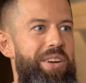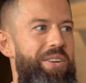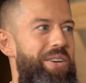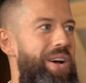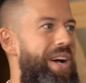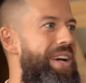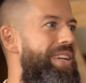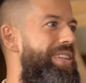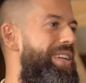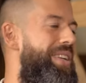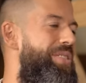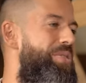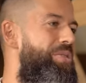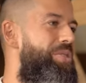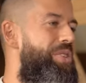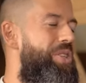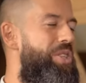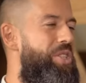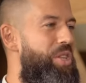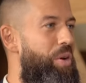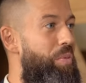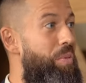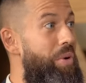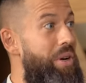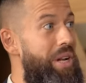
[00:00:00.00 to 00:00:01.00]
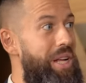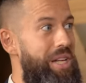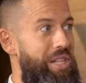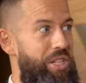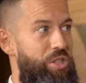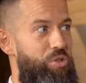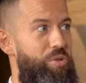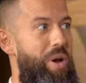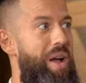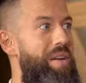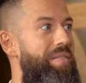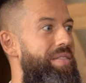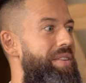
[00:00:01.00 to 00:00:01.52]
right? Then you see someone
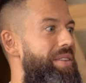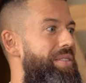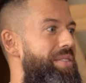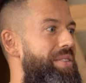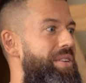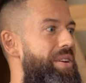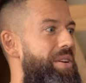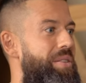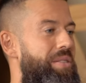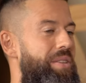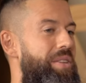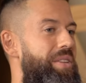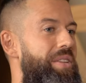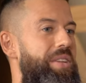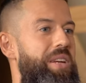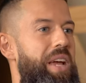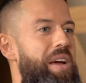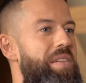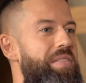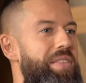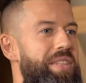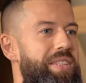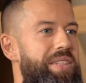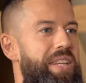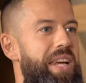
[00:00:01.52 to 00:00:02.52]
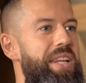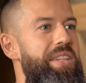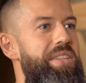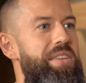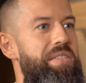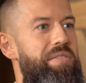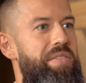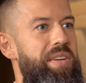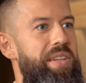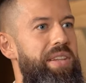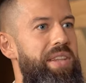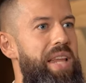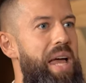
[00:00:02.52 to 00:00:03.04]
else driving, you know, they're having 10
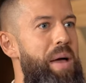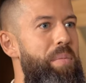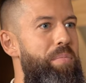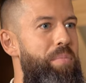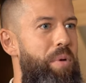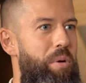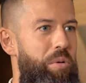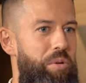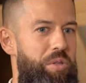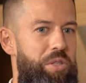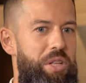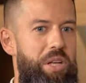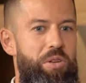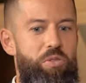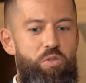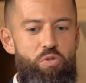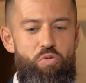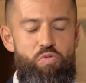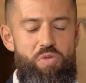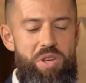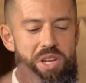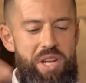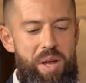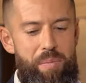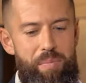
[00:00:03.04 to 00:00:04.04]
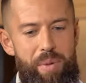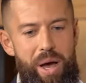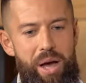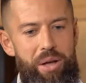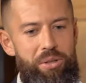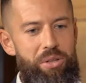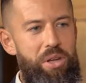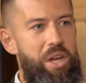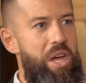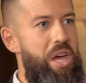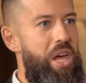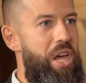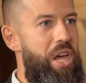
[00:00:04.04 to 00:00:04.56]
different Lambos. Then you read about